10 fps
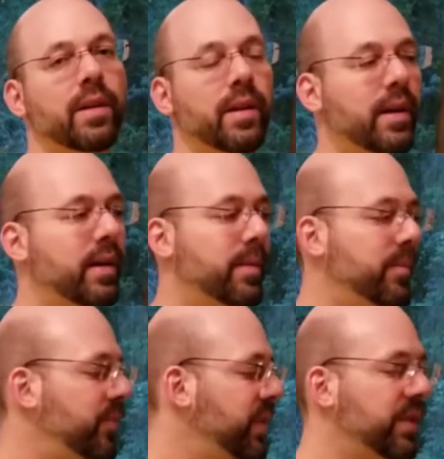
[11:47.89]

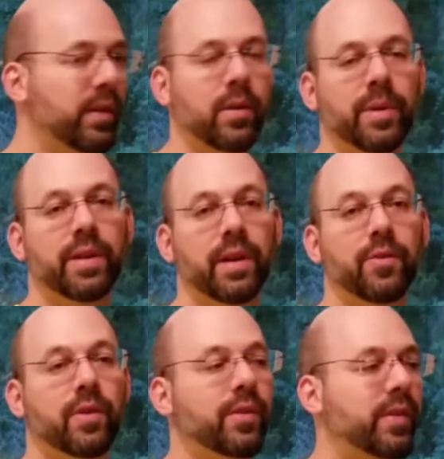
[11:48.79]
It's a little bit
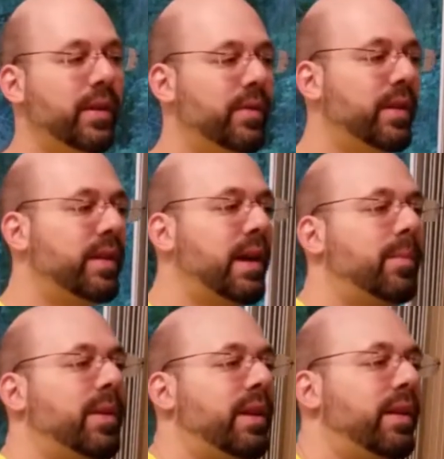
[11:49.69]
dangerous. I've done that
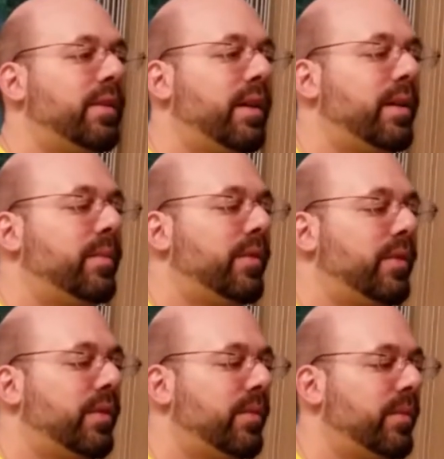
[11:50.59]
plenty of
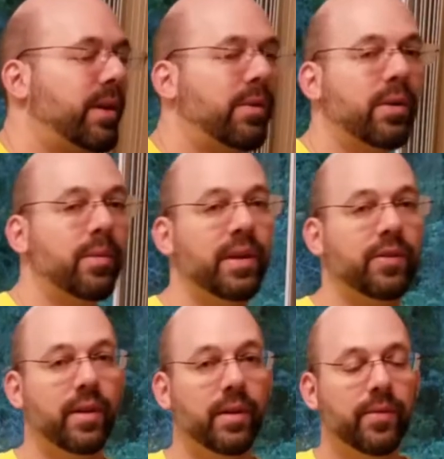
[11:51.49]
times without hurting
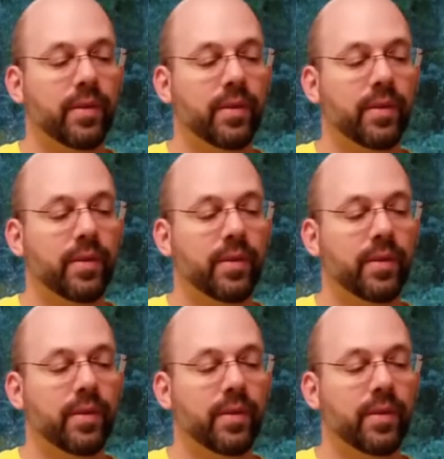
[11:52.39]
myself.